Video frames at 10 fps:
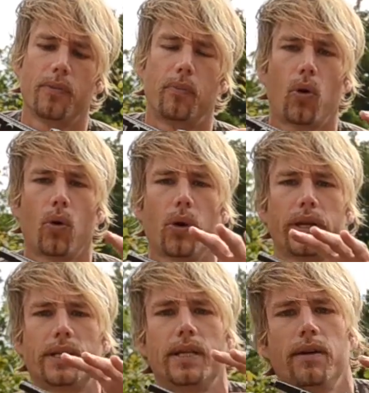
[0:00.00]

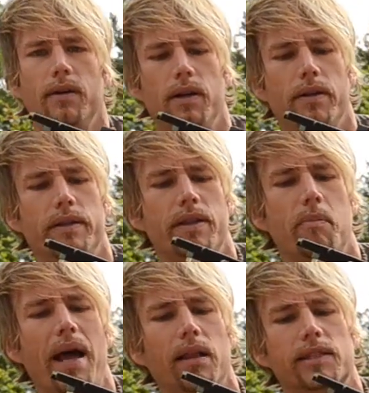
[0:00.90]
point, the
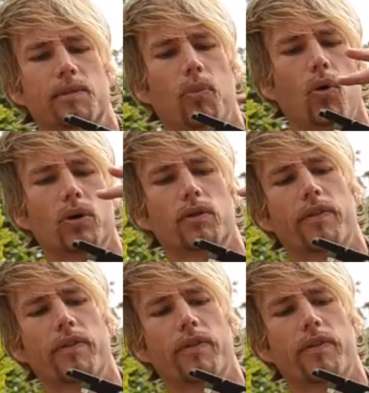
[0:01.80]
balance point